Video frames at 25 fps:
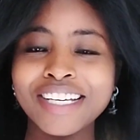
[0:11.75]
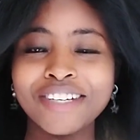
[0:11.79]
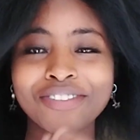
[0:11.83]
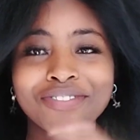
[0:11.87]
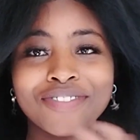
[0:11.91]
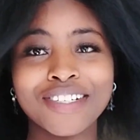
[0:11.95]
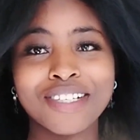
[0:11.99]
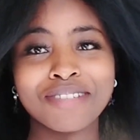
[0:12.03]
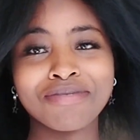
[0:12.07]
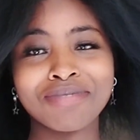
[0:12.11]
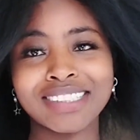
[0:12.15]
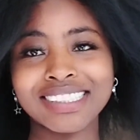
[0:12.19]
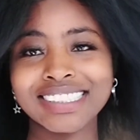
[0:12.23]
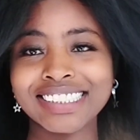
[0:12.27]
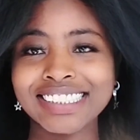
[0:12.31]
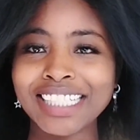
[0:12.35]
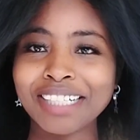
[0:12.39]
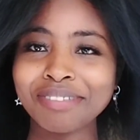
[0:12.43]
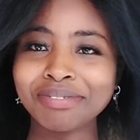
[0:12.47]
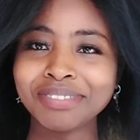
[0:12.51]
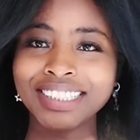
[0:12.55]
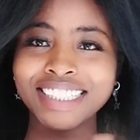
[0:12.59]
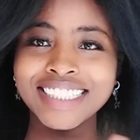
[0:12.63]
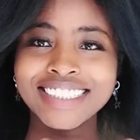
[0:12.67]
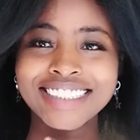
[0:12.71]
Follow me on
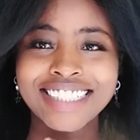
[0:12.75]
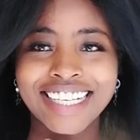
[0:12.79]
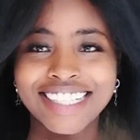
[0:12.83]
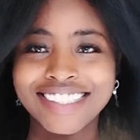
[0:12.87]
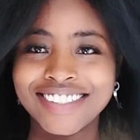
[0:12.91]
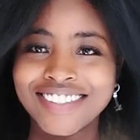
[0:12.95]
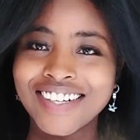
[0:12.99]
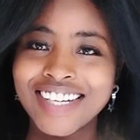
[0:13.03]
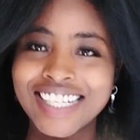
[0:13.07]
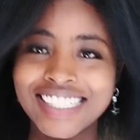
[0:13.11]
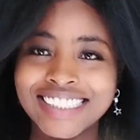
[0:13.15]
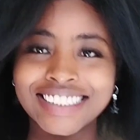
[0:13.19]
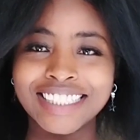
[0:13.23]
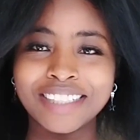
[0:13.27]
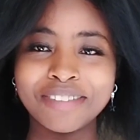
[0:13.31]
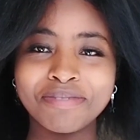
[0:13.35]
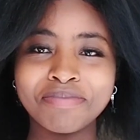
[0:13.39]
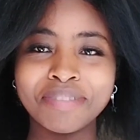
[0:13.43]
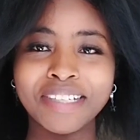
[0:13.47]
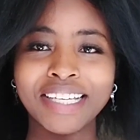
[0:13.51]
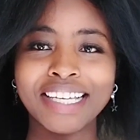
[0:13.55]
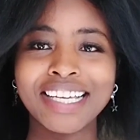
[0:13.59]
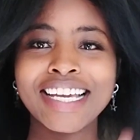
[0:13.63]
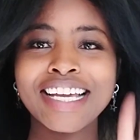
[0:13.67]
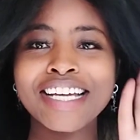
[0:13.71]
Snapchat at
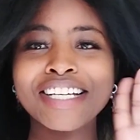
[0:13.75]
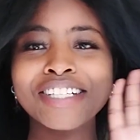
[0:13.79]
@thesamebay.